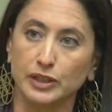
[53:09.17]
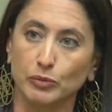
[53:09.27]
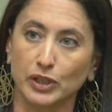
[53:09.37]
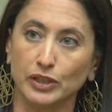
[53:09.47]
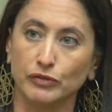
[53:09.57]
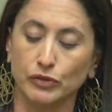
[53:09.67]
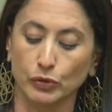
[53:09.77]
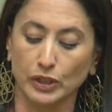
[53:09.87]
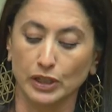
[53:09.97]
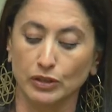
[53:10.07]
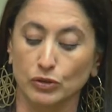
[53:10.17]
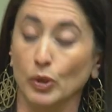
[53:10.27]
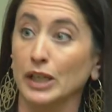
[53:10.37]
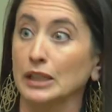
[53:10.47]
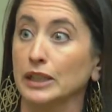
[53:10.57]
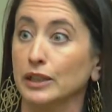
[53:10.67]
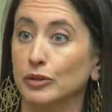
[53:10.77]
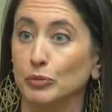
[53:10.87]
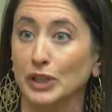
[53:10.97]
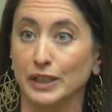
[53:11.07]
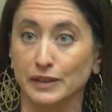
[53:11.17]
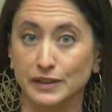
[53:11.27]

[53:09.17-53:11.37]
I'm kind of doing it quietly behind the